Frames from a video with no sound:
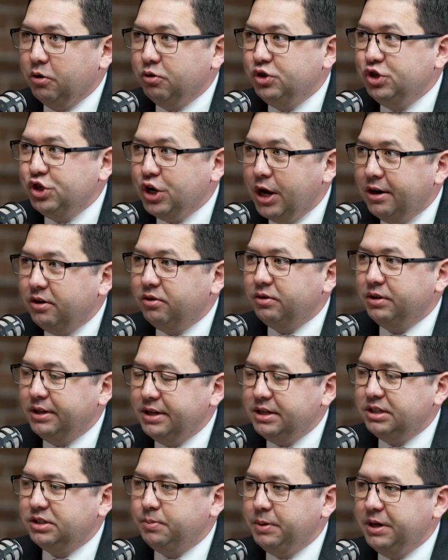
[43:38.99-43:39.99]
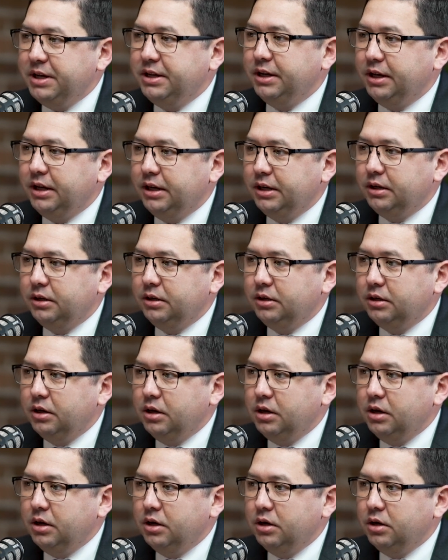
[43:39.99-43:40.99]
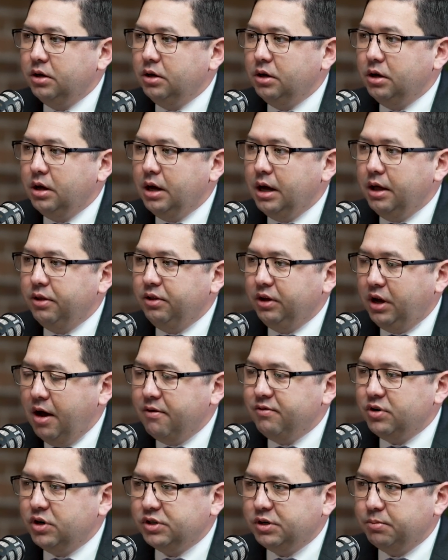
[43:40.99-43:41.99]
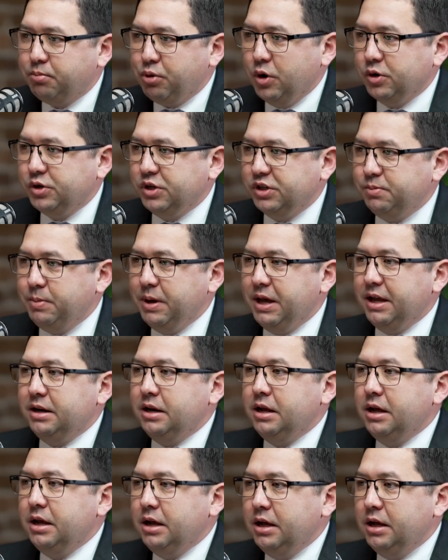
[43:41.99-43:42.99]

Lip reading: generally speaking, the governor's approach has been